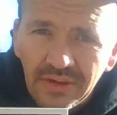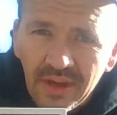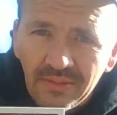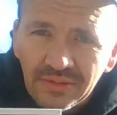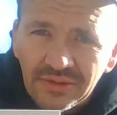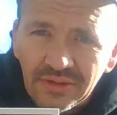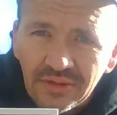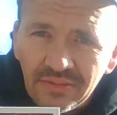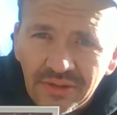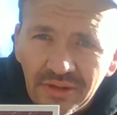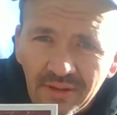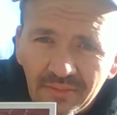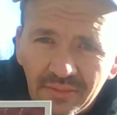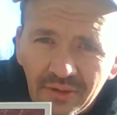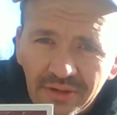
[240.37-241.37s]
I'm assuming.
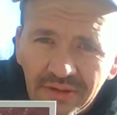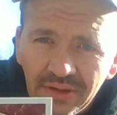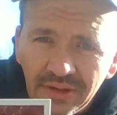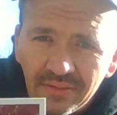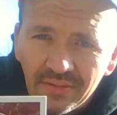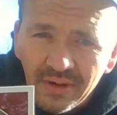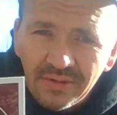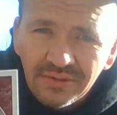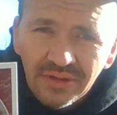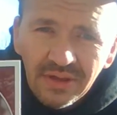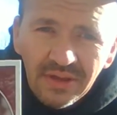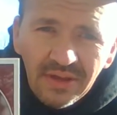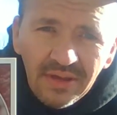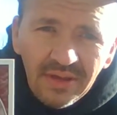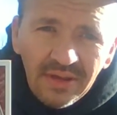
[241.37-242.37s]
Yep, rookie heroes,
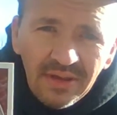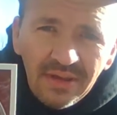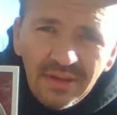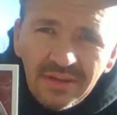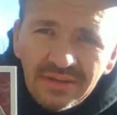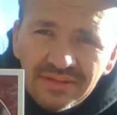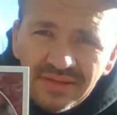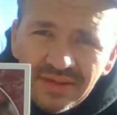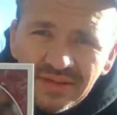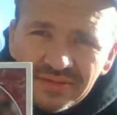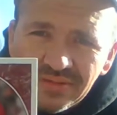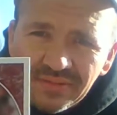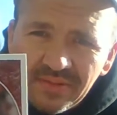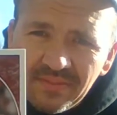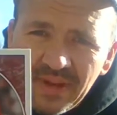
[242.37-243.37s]
it
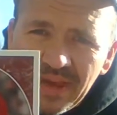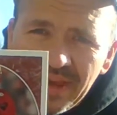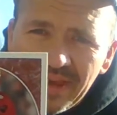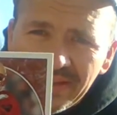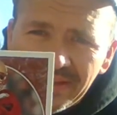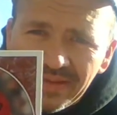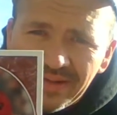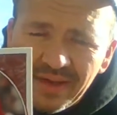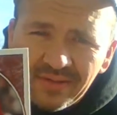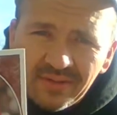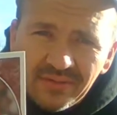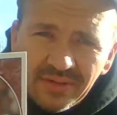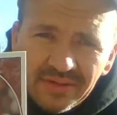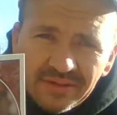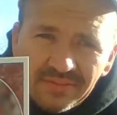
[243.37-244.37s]
says on the back. And I don't
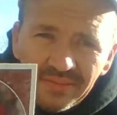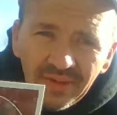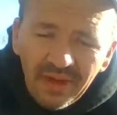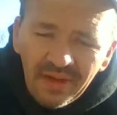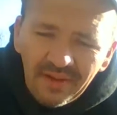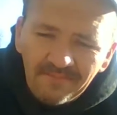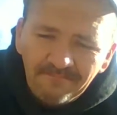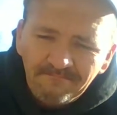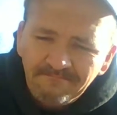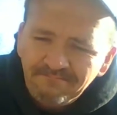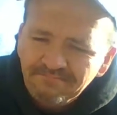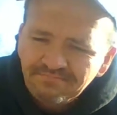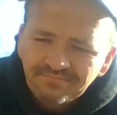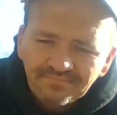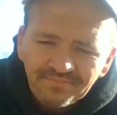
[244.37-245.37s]
really um,
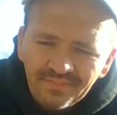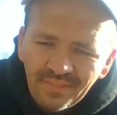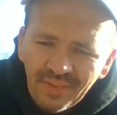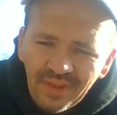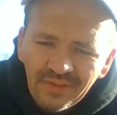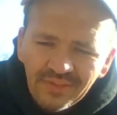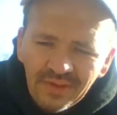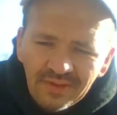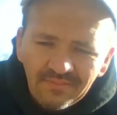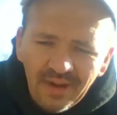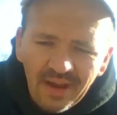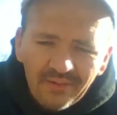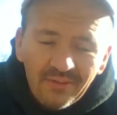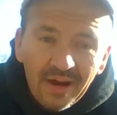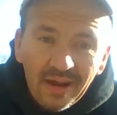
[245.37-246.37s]
think
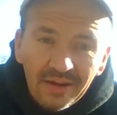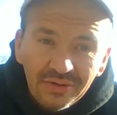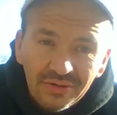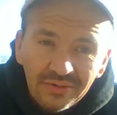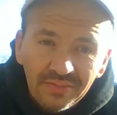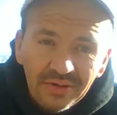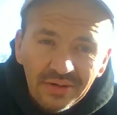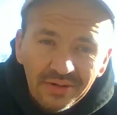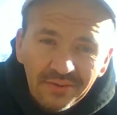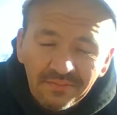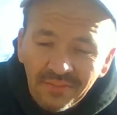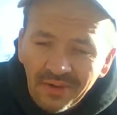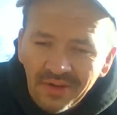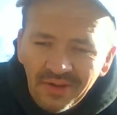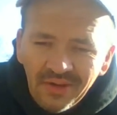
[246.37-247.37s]
Matt Ryan should be in a
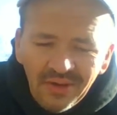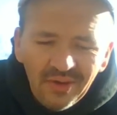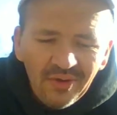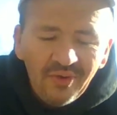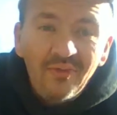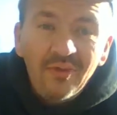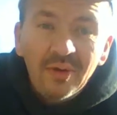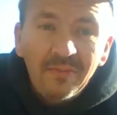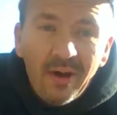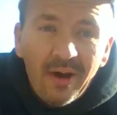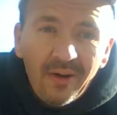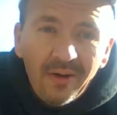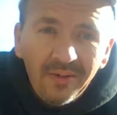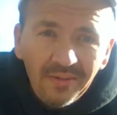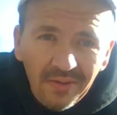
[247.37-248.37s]

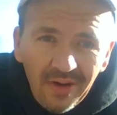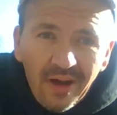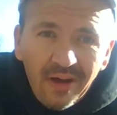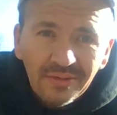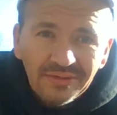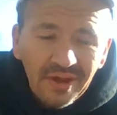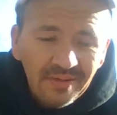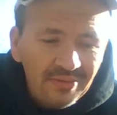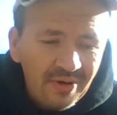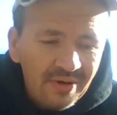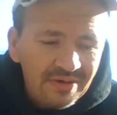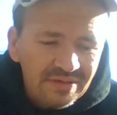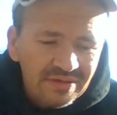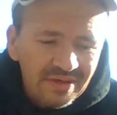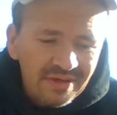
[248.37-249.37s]
football all-time
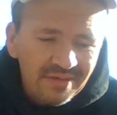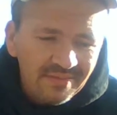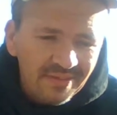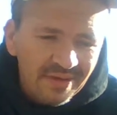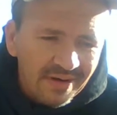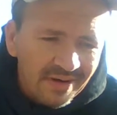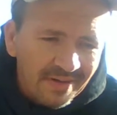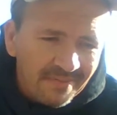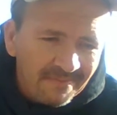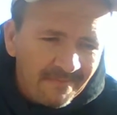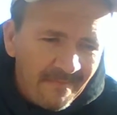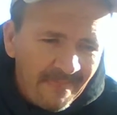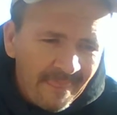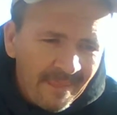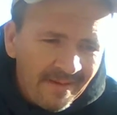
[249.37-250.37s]
great set. But um,
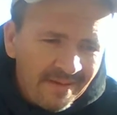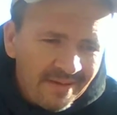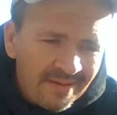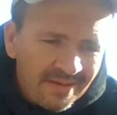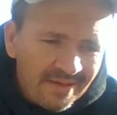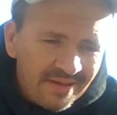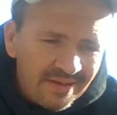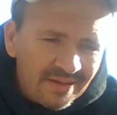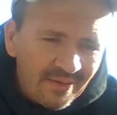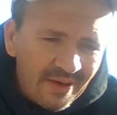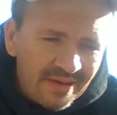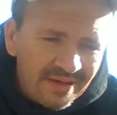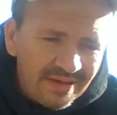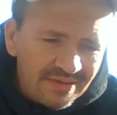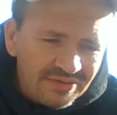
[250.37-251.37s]

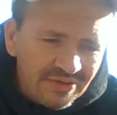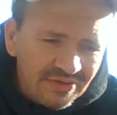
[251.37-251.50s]
anyway, he is.